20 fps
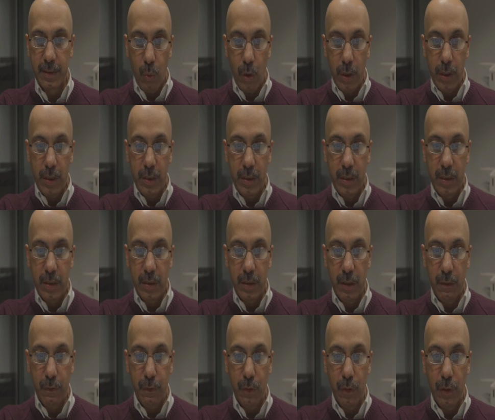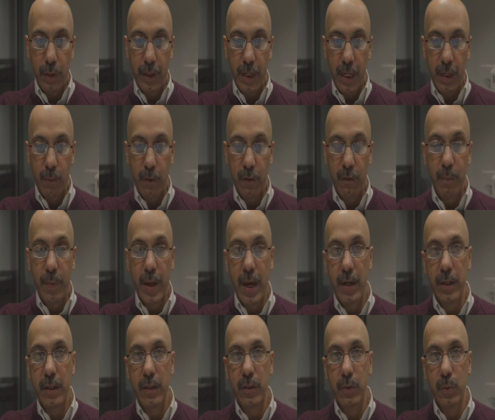What is the full name of
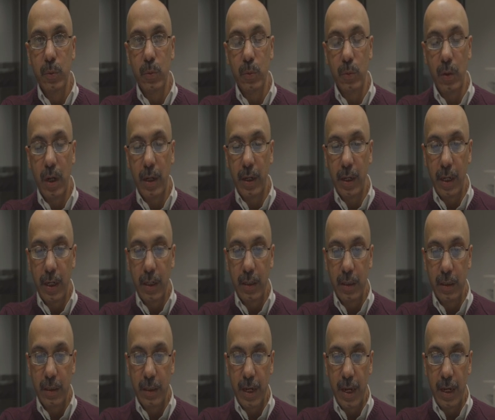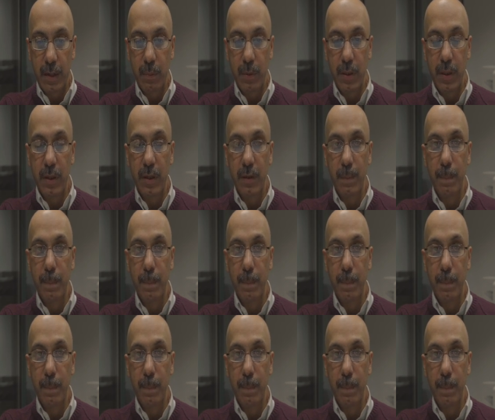parent to? Again, it can be their